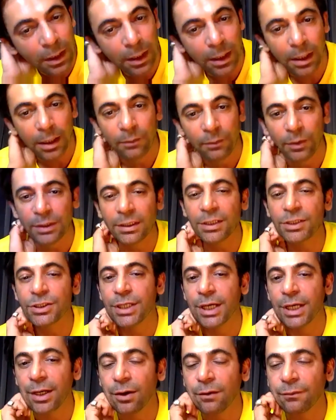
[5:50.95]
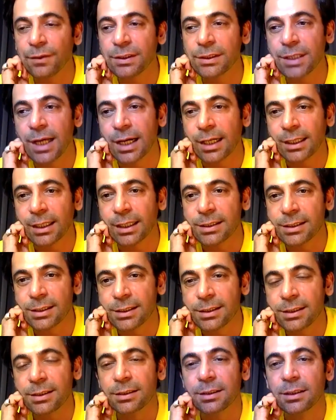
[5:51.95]
what the shade of this darkness
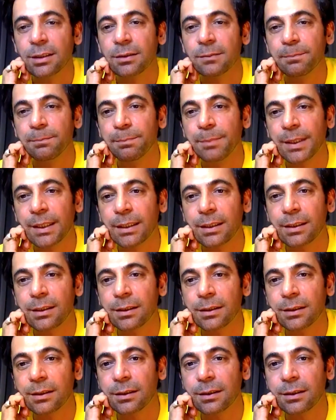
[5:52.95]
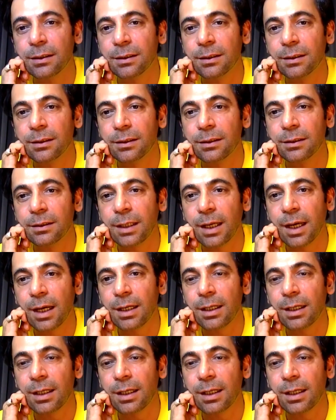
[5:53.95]
is, but yeah,